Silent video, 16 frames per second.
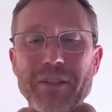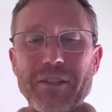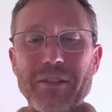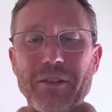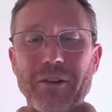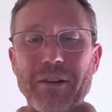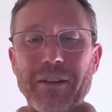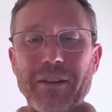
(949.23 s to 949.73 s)

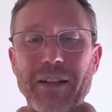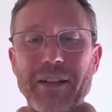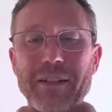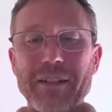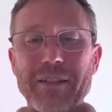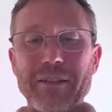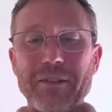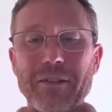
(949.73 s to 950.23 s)
Sorry,
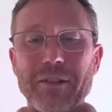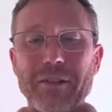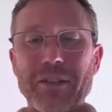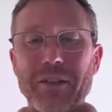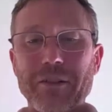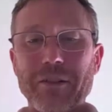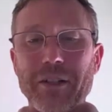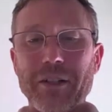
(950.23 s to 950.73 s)
that doesn't
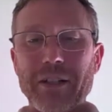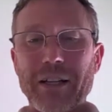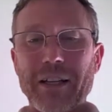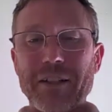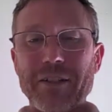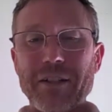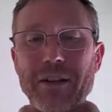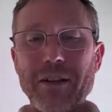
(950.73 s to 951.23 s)
look so good.
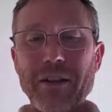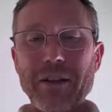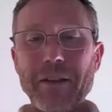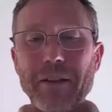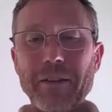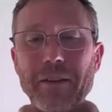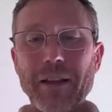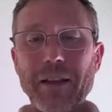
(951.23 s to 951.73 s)

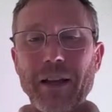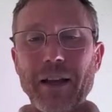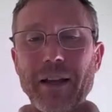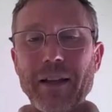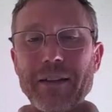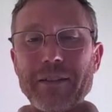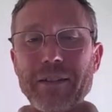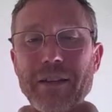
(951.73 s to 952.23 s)

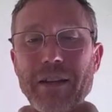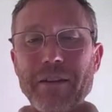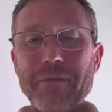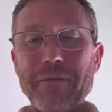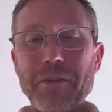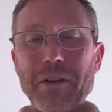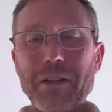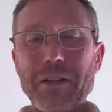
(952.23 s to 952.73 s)
That is an
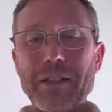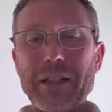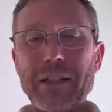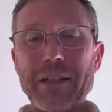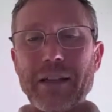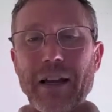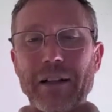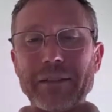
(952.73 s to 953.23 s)

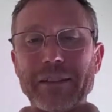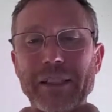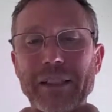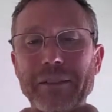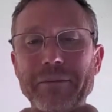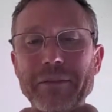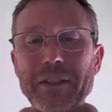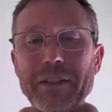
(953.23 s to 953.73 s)
inverted
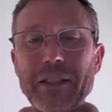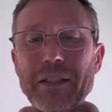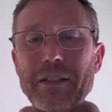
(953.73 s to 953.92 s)
delta.